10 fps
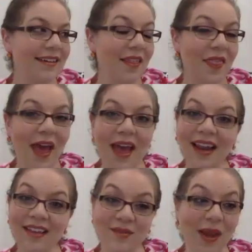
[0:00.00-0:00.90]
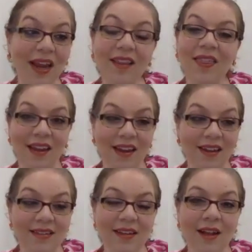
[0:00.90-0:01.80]
that has made
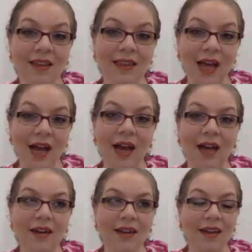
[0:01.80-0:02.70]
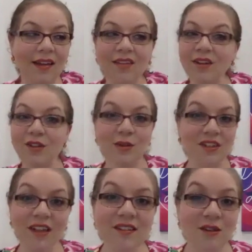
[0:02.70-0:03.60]
things a lot easier to
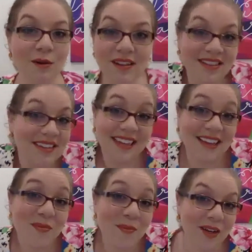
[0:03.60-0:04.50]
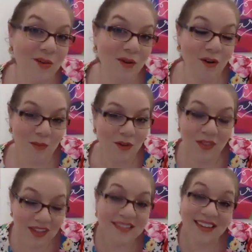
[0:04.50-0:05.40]
adjust to, because this is my new normal. This